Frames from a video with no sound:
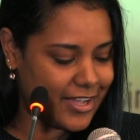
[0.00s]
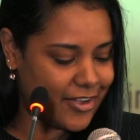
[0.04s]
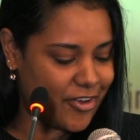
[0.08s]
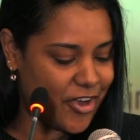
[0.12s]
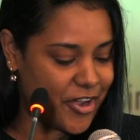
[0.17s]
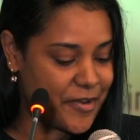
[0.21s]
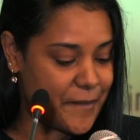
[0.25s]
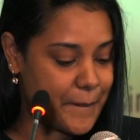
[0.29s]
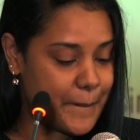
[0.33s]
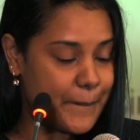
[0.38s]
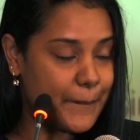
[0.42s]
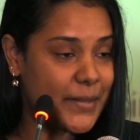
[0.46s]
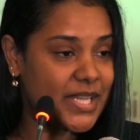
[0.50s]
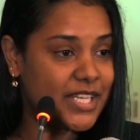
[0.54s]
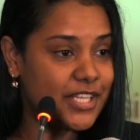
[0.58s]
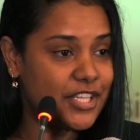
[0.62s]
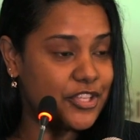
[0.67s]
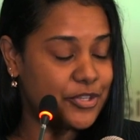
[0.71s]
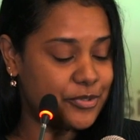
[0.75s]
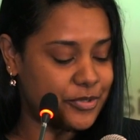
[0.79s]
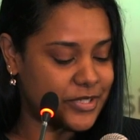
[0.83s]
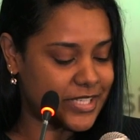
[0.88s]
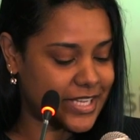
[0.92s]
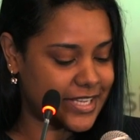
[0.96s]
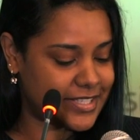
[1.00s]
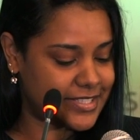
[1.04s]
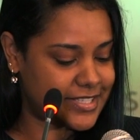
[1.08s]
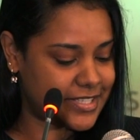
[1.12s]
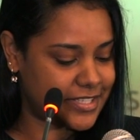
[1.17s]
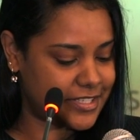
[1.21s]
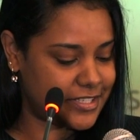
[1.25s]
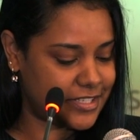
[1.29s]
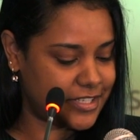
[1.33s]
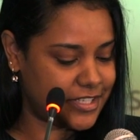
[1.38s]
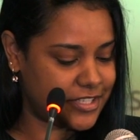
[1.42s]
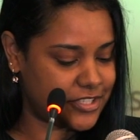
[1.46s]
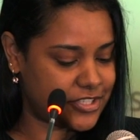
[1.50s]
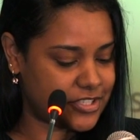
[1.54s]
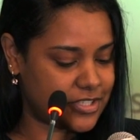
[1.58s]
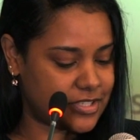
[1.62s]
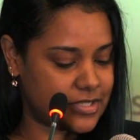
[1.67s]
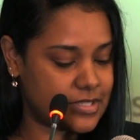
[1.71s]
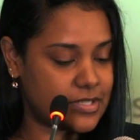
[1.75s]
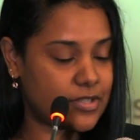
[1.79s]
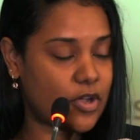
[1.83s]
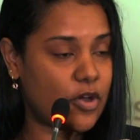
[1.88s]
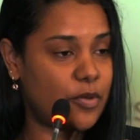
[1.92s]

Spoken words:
on many United Nations